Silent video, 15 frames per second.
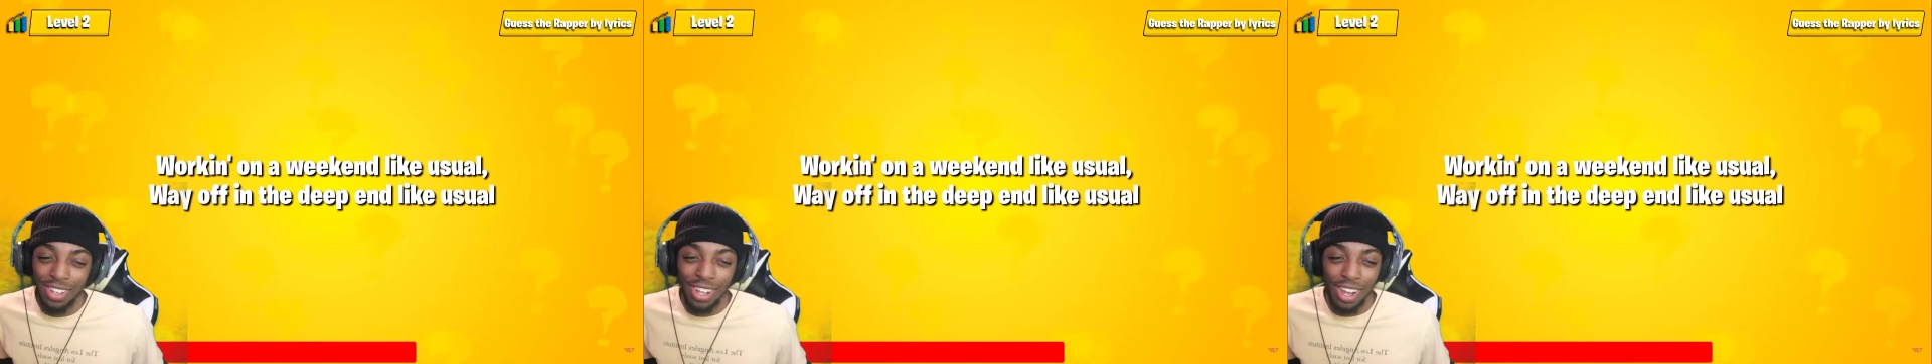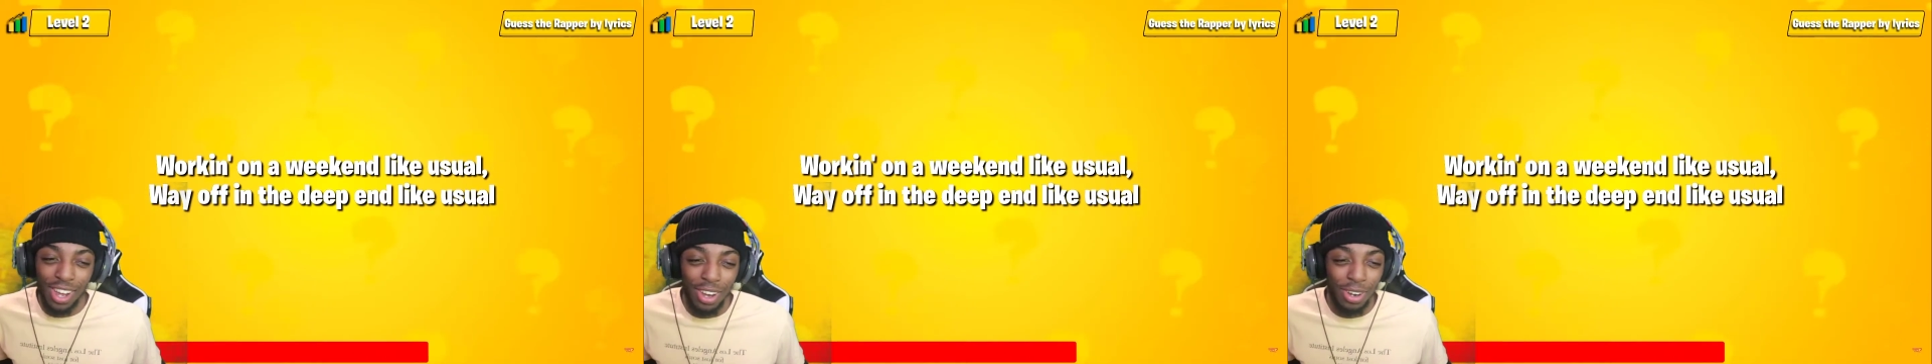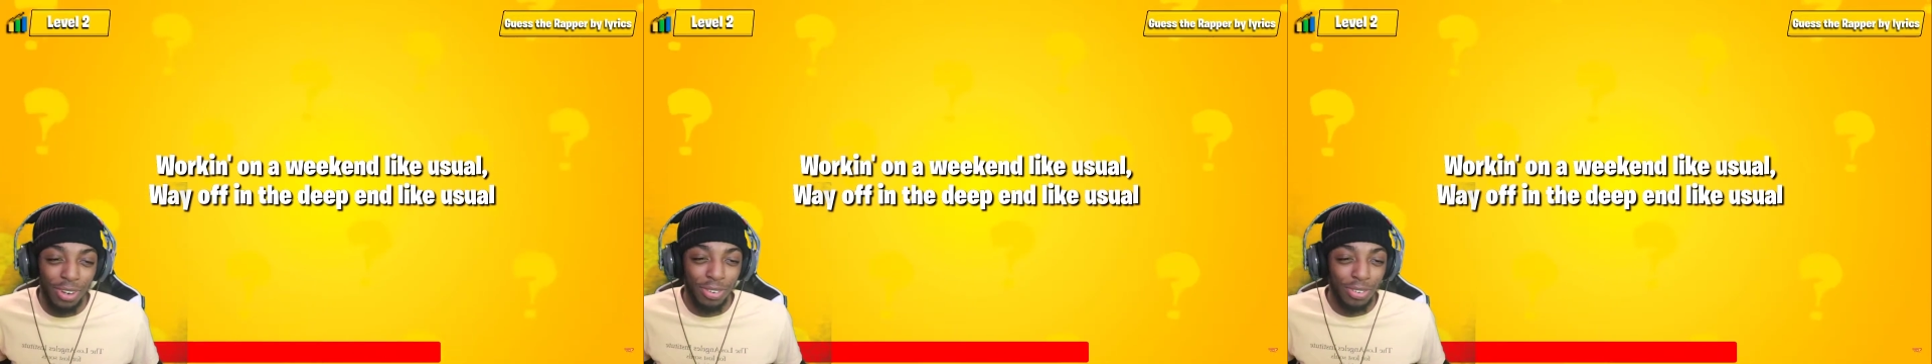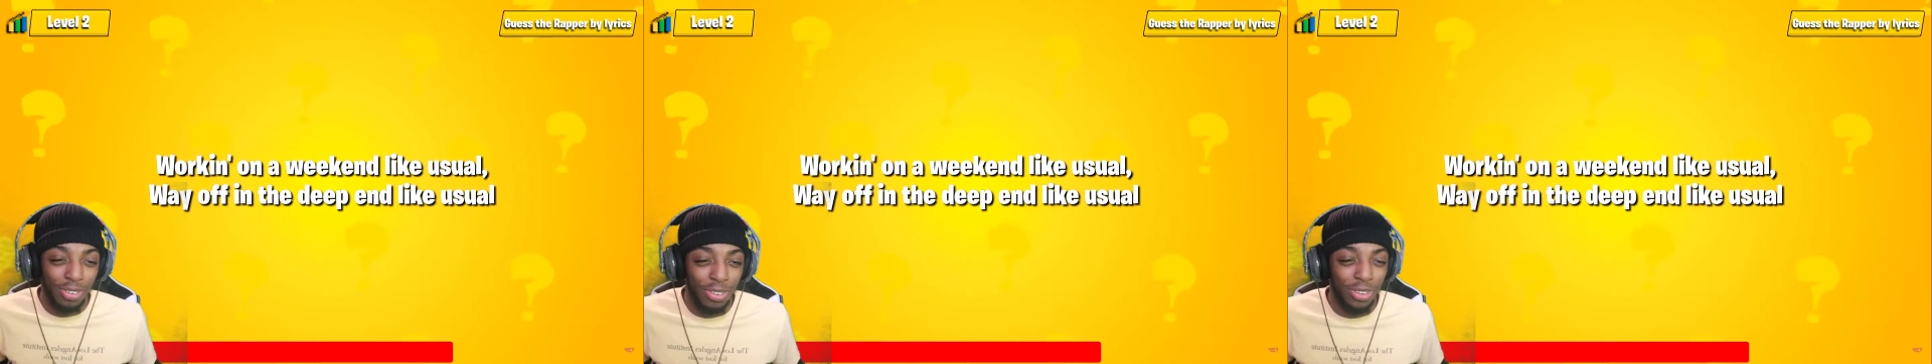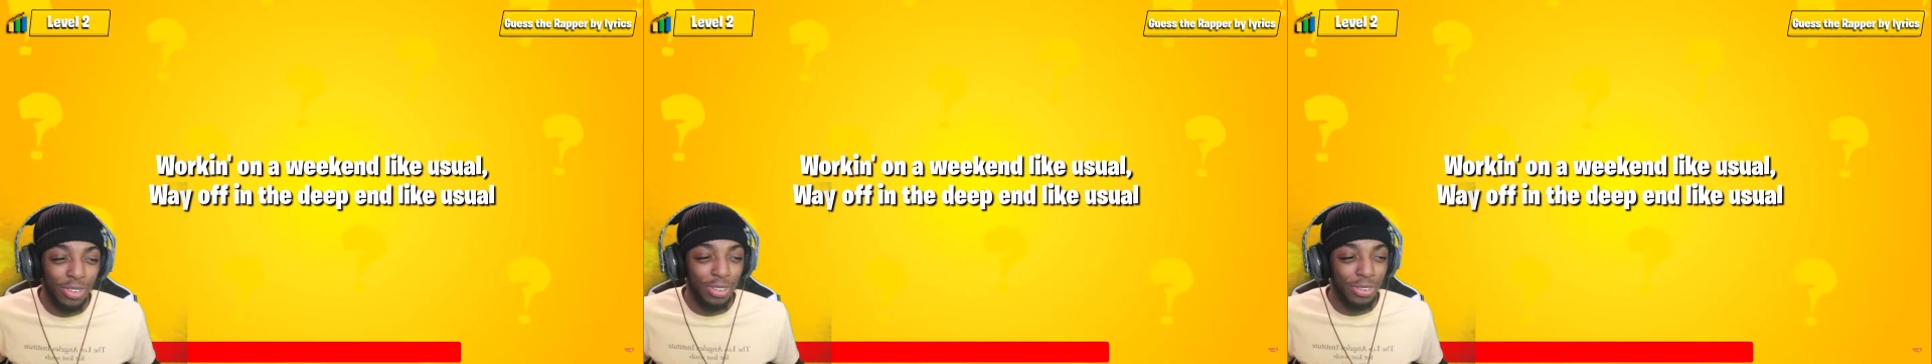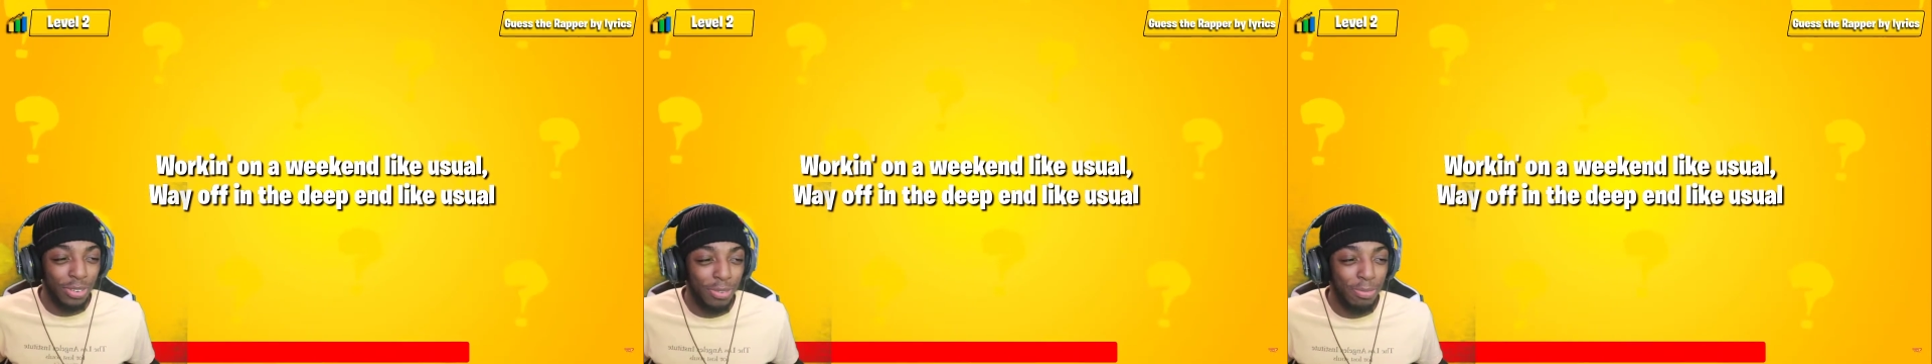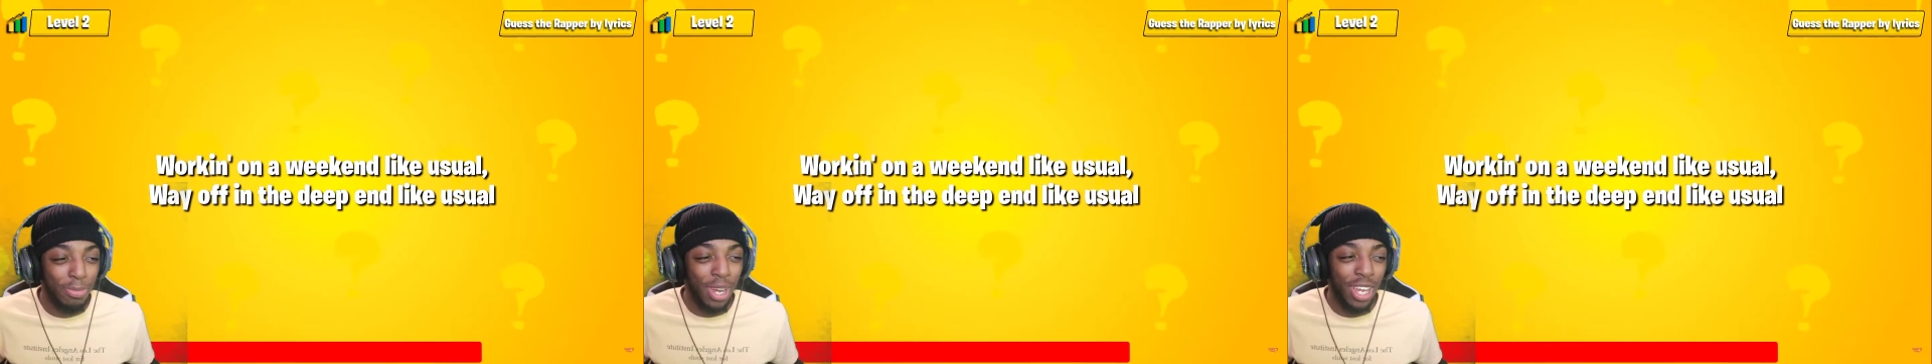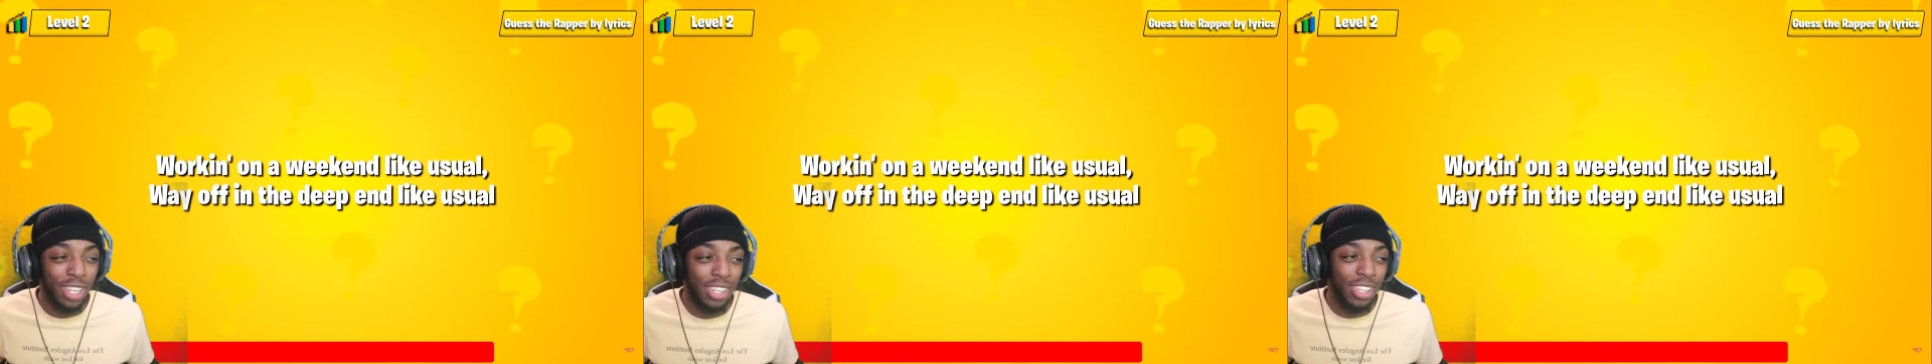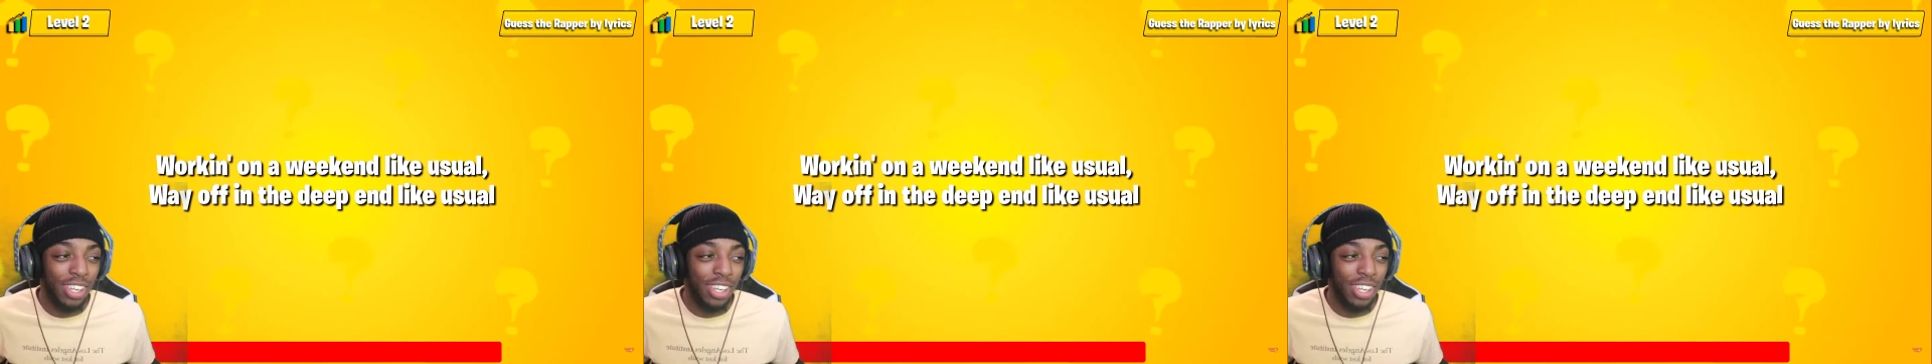Um, doing too much.